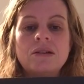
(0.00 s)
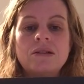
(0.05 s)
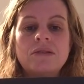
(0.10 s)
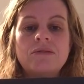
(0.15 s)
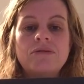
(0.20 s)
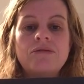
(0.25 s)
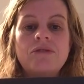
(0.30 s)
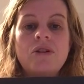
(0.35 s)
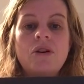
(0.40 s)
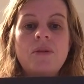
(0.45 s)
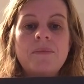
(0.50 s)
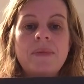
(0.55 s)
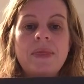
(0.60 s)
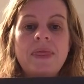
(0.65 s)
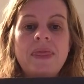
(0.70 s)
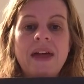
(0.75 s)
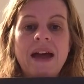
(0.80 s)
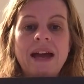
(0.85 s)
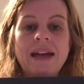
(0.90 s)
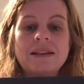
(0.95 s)
from
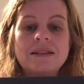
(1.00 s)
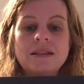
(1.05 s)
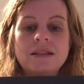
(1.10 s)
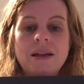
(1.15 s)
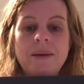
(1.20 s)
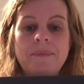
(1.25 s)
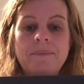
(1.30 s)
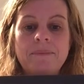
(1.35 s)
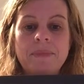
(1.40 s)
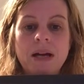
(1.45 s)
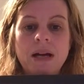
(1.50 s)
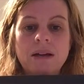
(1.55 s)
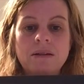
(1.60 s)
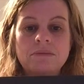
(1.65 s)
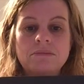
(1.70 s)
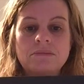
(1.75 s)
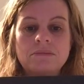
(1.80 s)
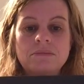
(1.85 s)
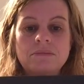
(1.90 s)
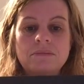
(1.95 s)
that number.
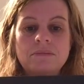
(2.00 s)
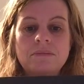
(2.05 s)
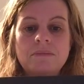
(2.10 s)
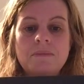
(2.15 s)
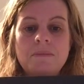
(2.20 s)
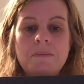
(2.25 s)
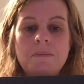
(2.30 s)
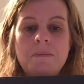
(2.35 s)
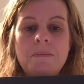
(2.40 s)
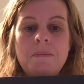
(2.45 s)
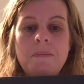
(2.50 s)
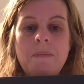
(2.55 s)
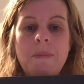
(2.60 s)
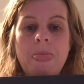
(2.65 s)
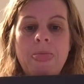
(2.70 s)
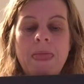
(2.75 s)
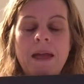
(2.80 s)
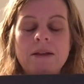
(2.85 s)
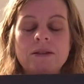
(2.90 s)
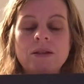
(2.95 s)

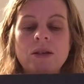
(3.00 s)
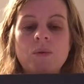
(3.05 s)
So